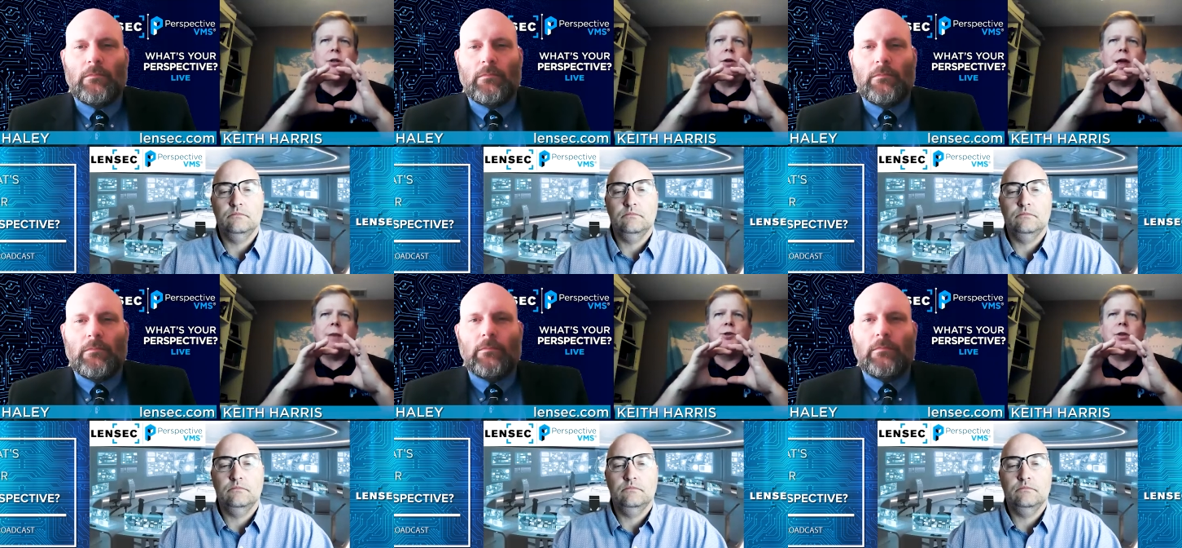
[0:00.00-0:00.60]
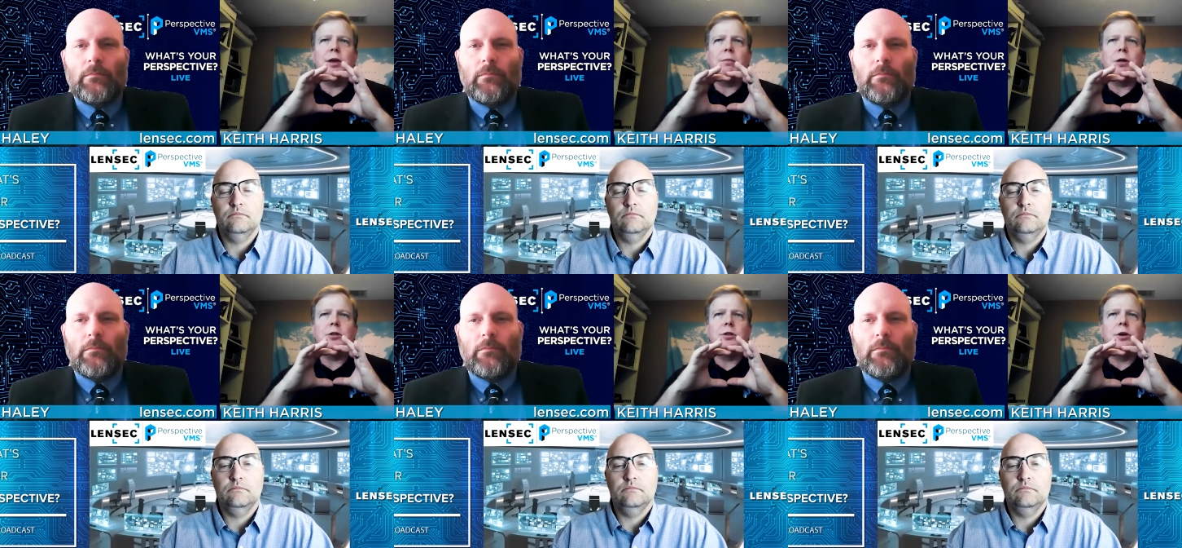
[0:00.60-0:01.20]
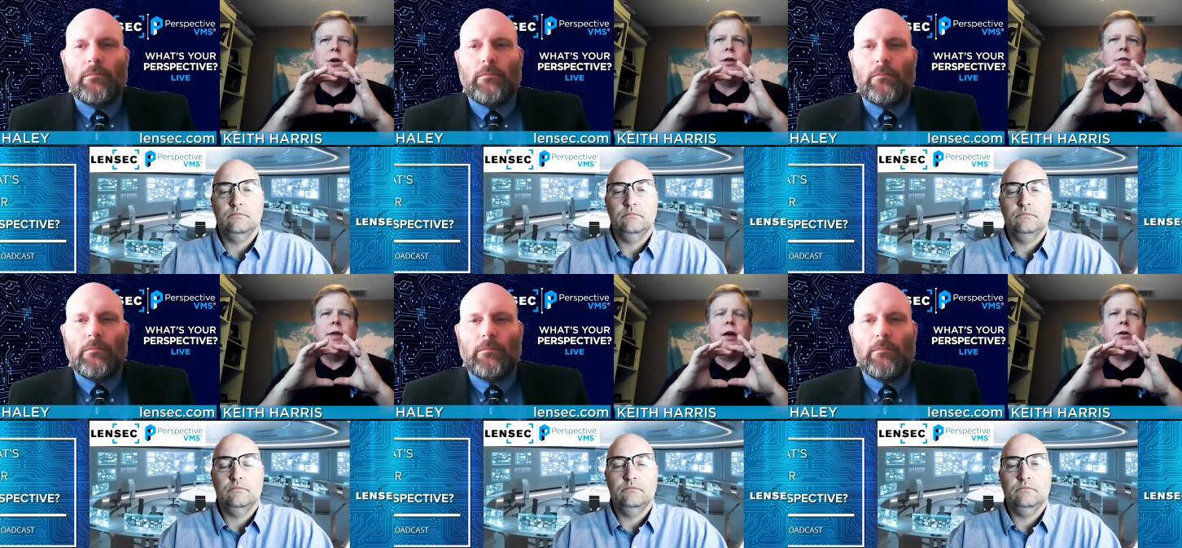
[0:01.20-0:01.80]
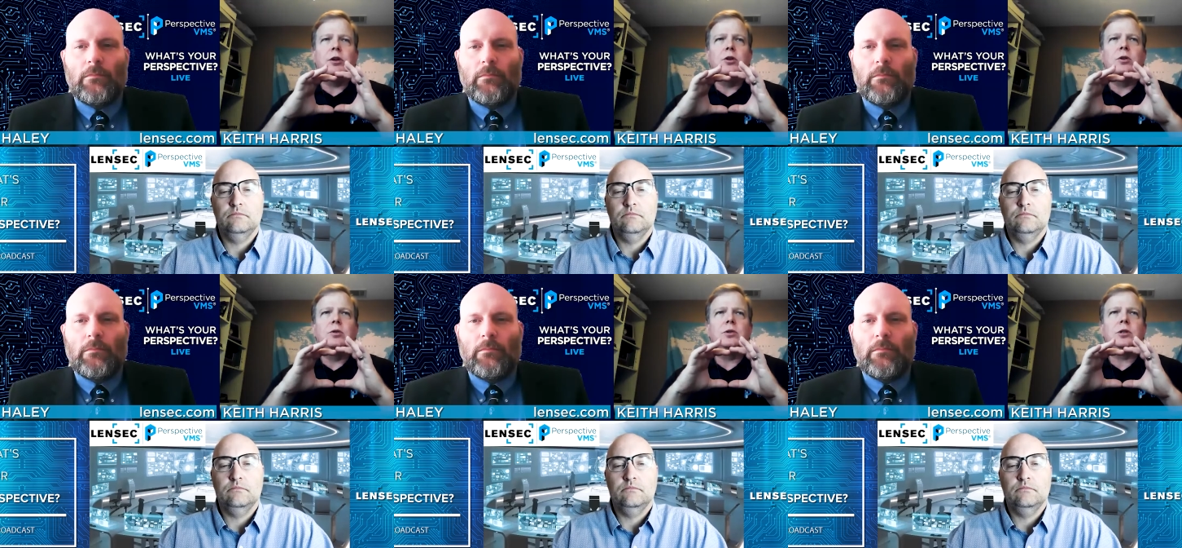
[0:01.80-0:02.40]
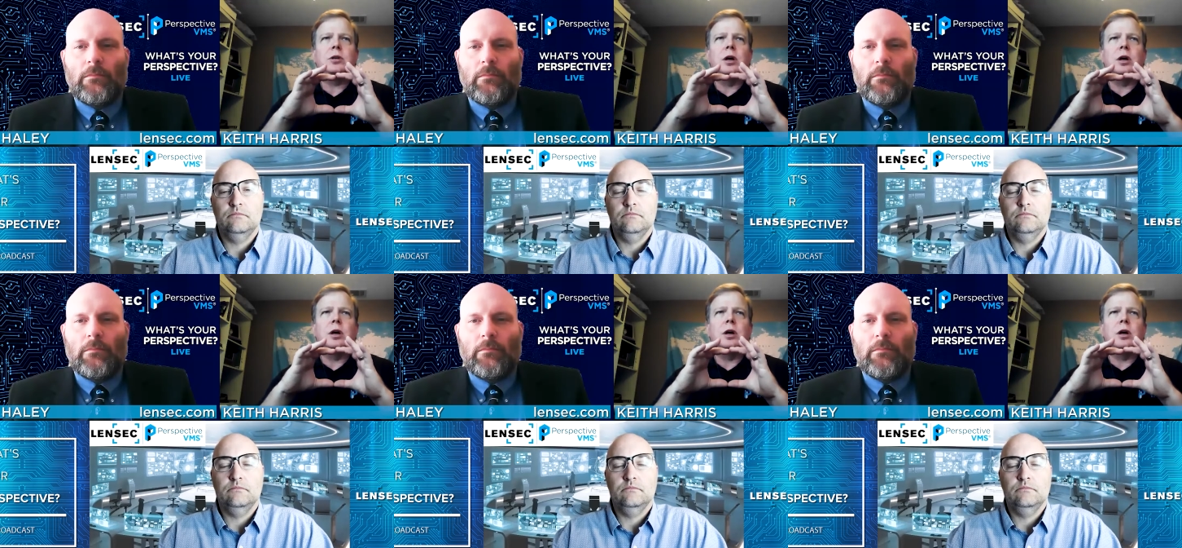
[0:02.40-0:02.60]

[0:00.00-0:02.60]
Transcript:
Speaker 1: They'll capture the image. They'll use